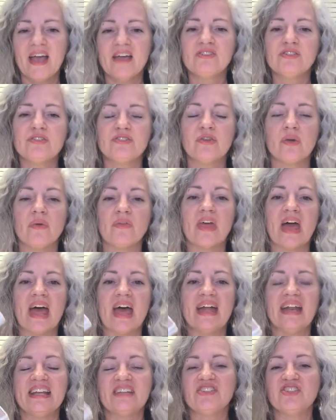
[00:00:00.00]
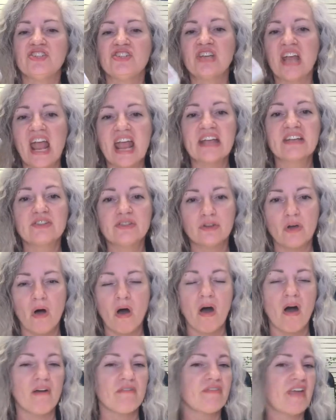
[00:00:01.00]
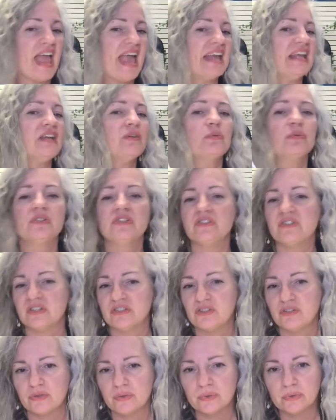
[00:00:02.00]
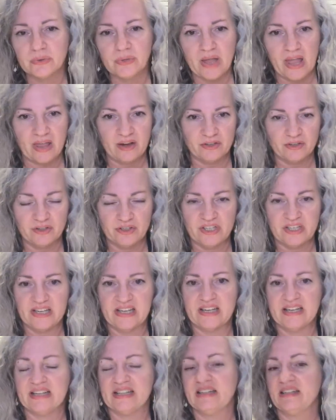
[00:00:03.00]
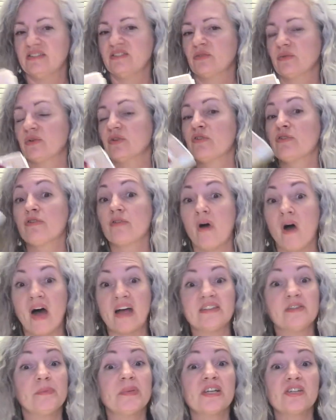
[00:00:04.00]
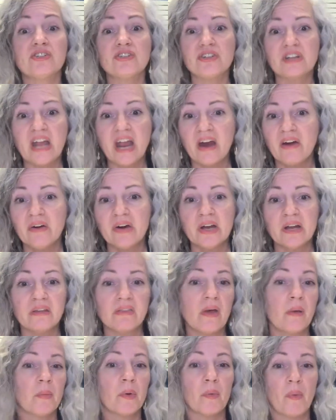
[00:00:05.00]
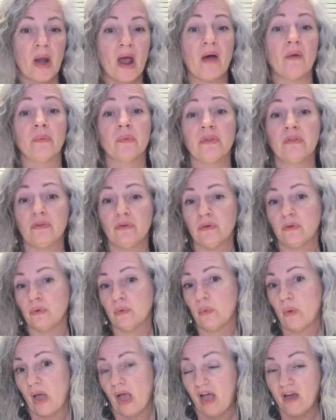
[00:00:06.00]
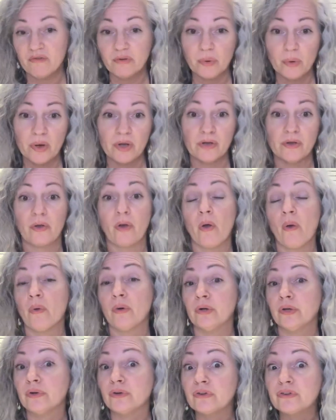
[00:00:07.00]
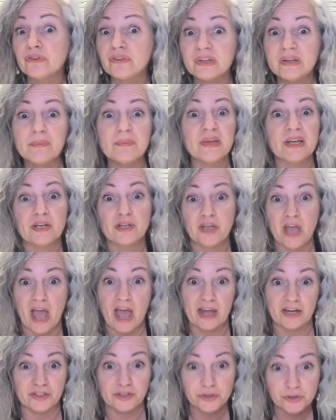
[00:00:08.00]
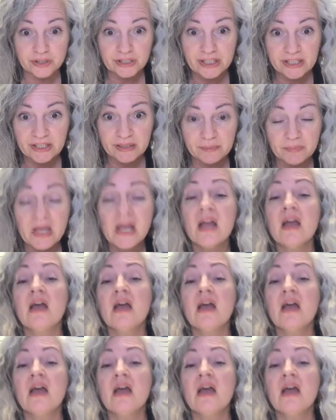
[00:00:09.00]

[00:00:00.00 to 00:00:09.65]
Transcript: so that it shakes off any residual energies or thoughts because you're carrying them around with you everywhere you go, or you're sleeping and you had a dream